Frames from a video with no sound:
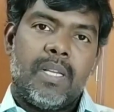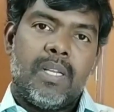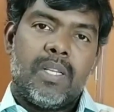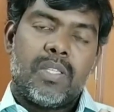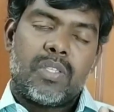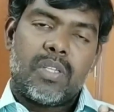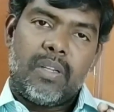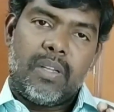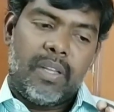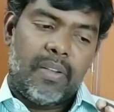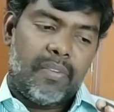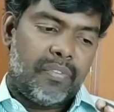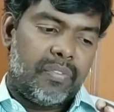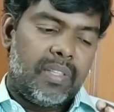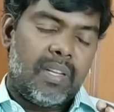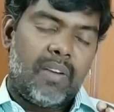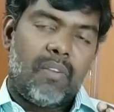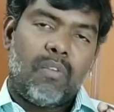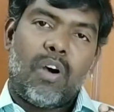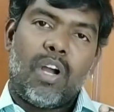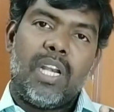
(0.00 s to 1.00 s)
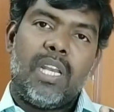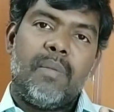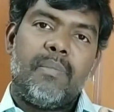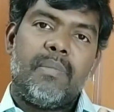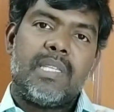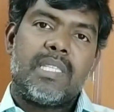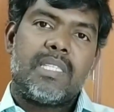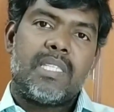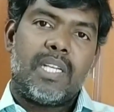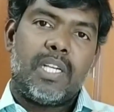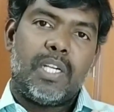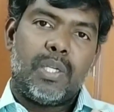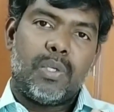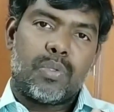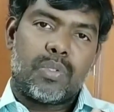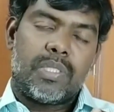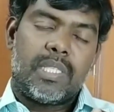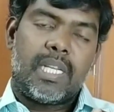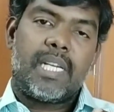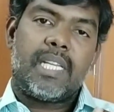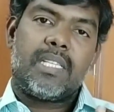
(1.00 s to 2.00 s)
So if the volume is
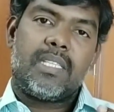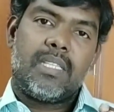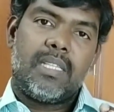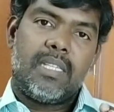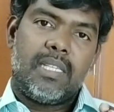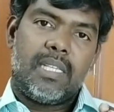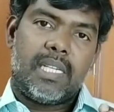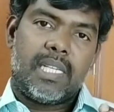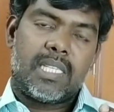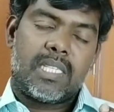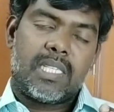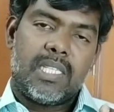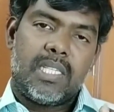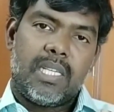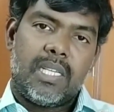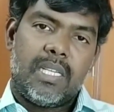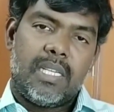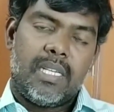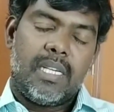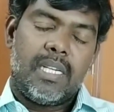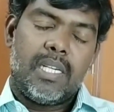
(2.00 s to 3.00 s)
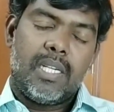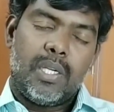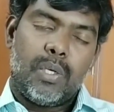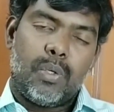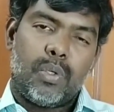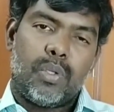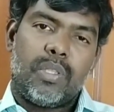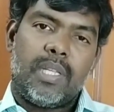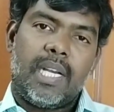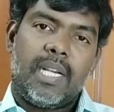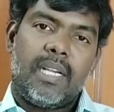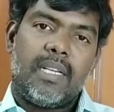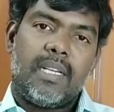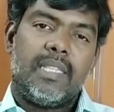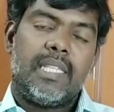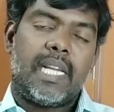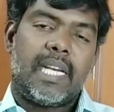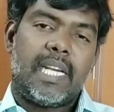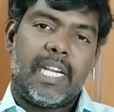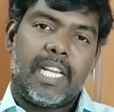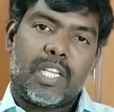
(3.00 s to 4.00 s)
reduced, that is due to that
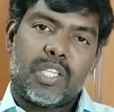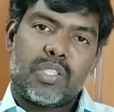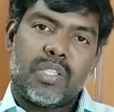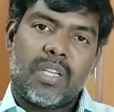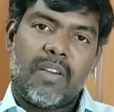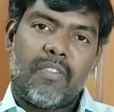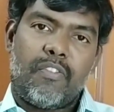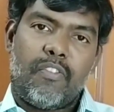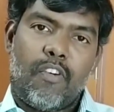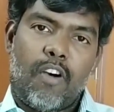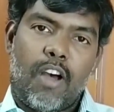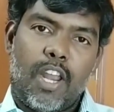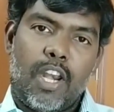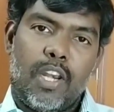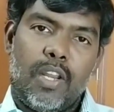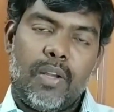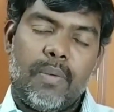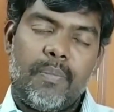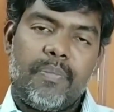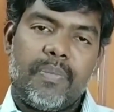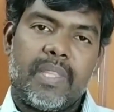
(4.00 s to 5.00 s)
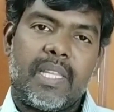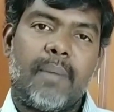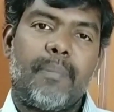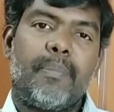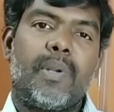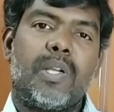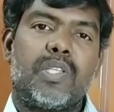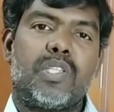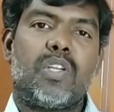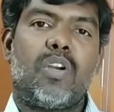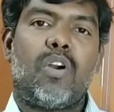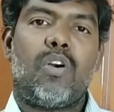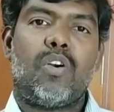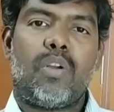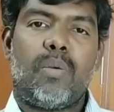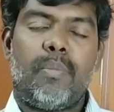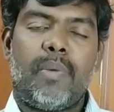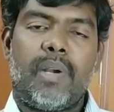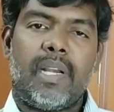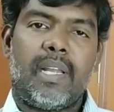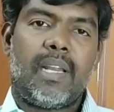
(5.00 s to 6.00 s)
the reduction of volume, the pressure
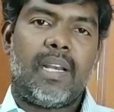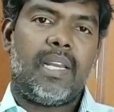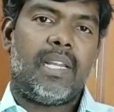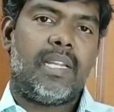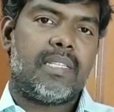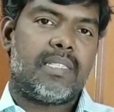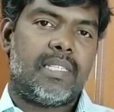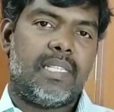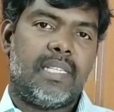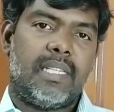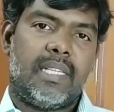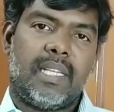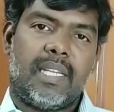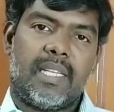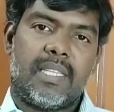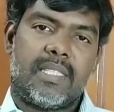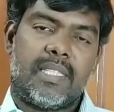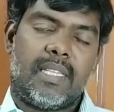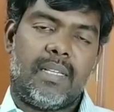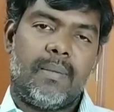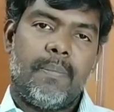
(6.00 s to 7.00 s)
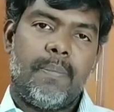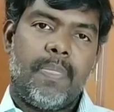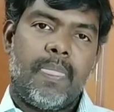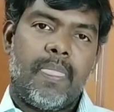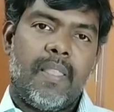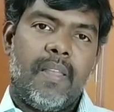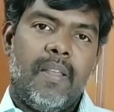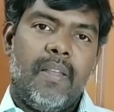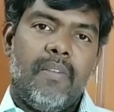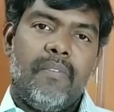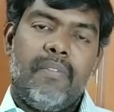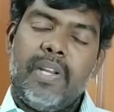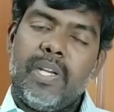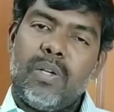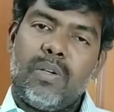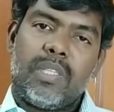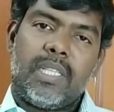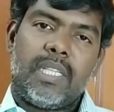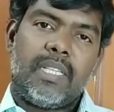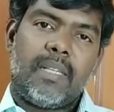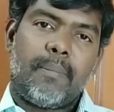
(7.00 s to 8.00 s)
automatically is increasing. We
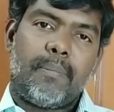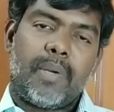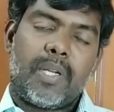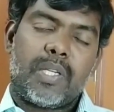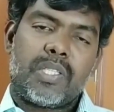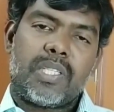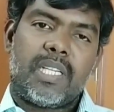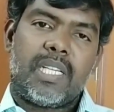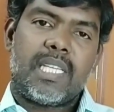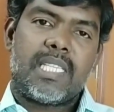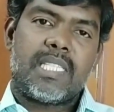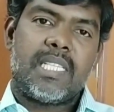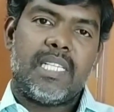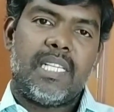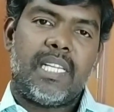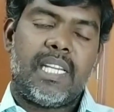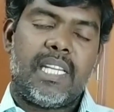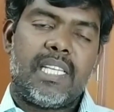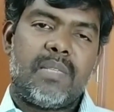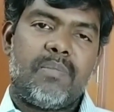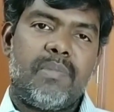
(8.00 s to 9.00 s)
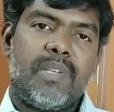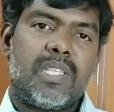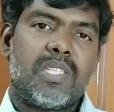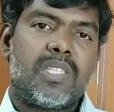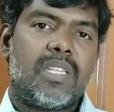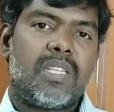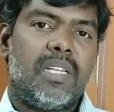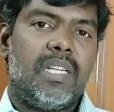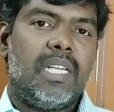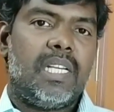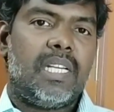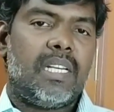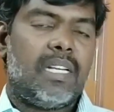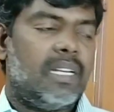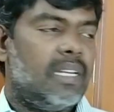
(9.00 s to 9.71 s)
know that the pressure is increasing means it